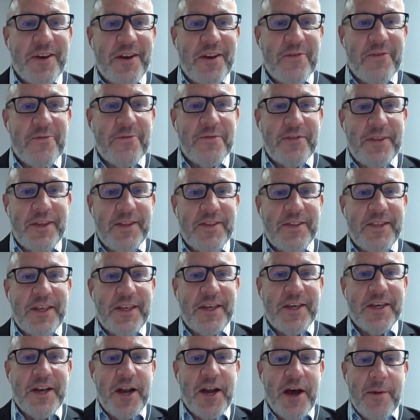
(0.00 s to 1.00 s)
kind of the
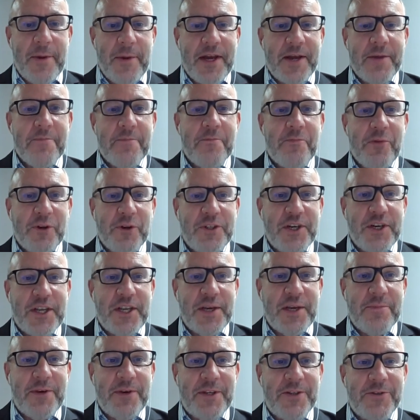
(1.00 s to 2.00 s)
economic
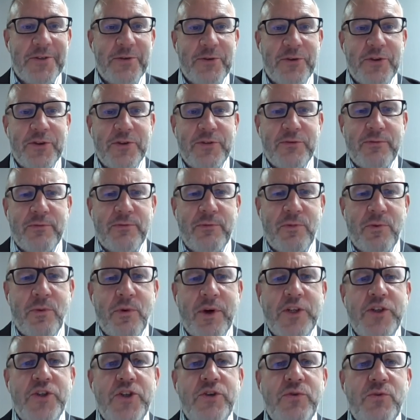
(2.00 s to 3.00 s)
budgeting piece, which is
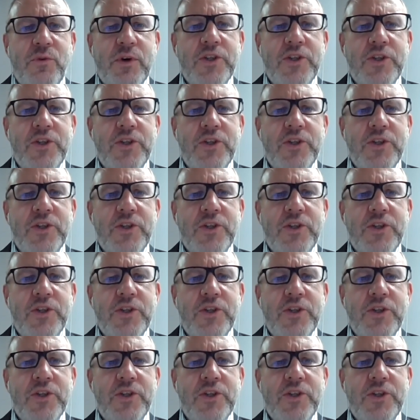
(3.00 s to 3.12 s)
what